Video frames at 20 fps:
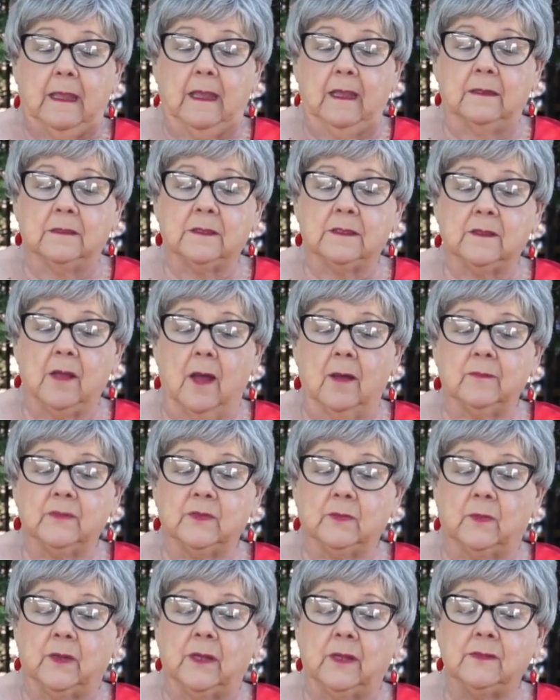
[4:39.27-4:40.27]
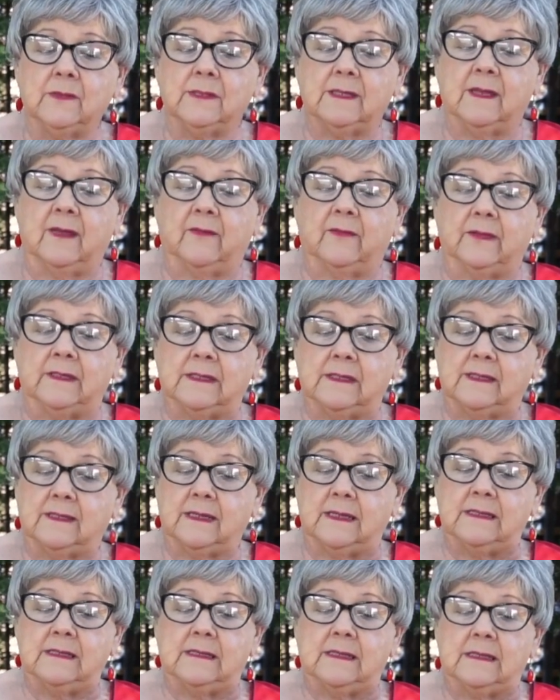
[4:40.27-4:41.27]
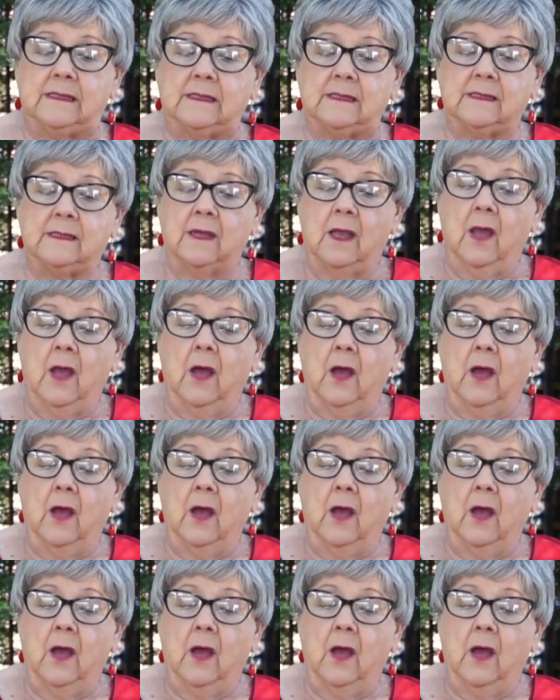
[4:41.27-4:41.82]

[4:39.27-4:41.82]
In Psalms 107, it says this,